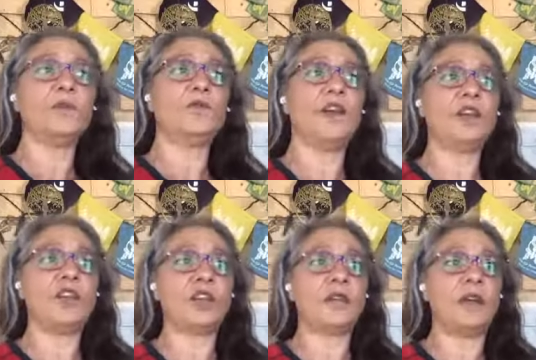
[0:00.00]

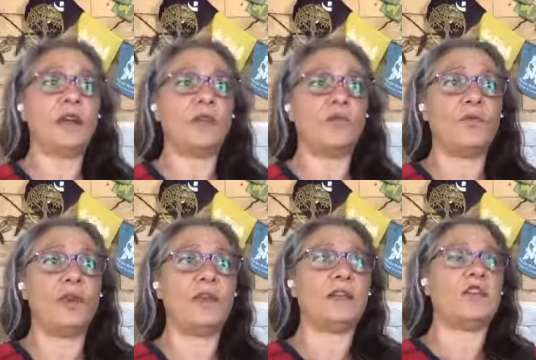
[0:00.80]

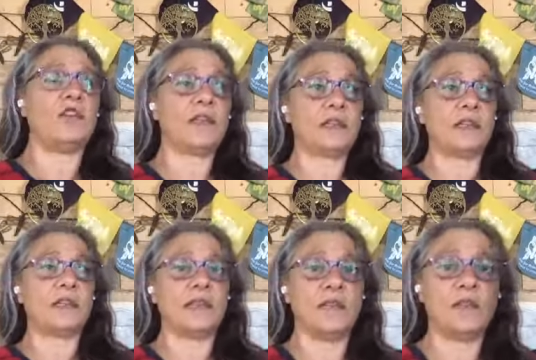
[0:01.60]
regenerate
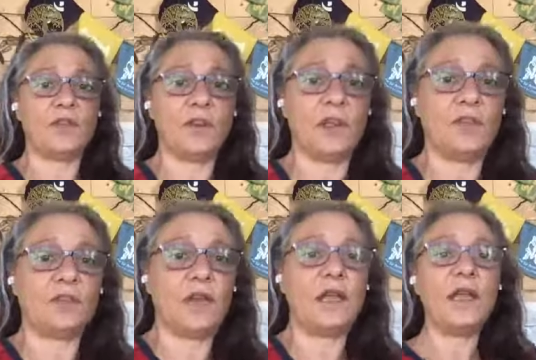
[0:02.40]
Genesis
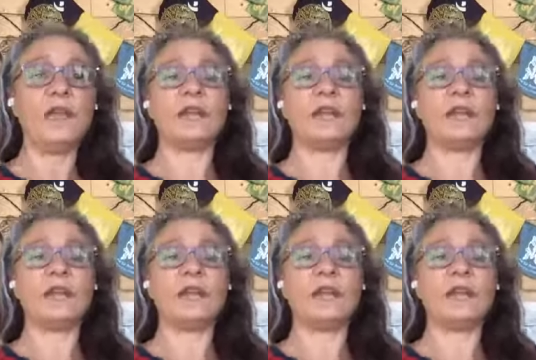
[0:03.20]
1133.